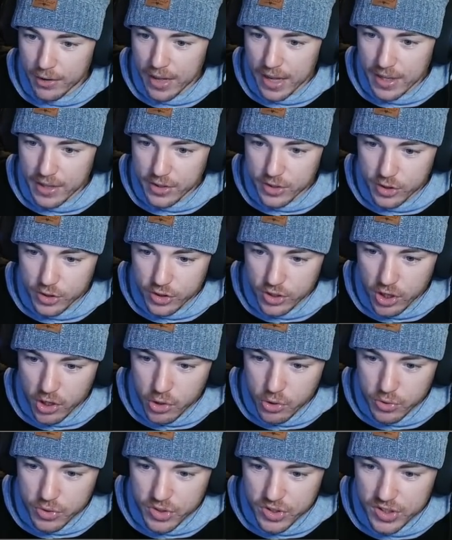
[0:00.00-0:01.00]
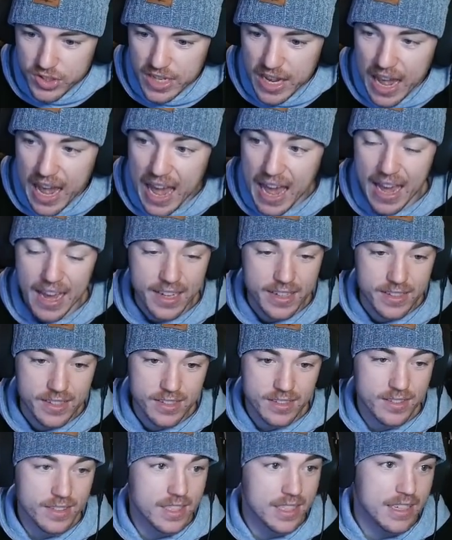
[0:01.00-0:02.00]
that is so sad
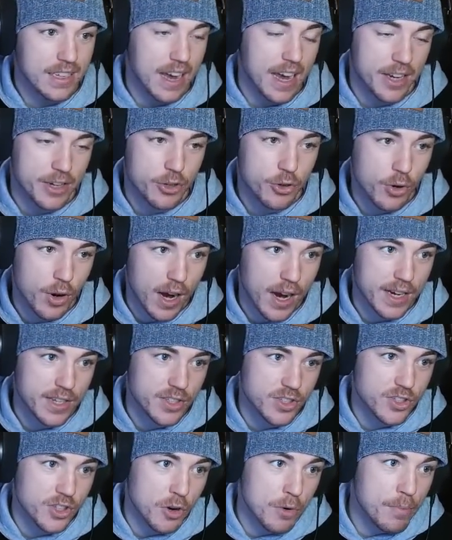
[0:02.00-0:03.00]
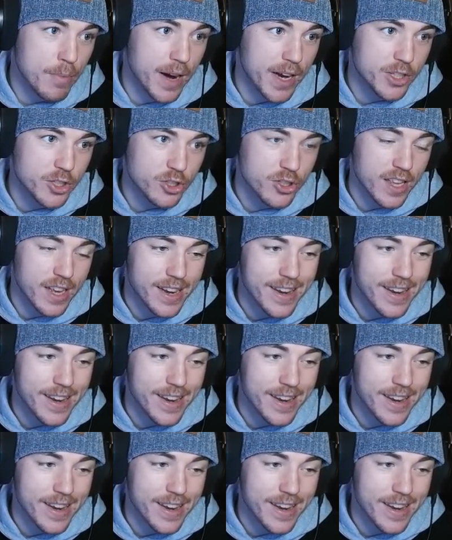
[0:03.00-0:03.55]
and cries so much that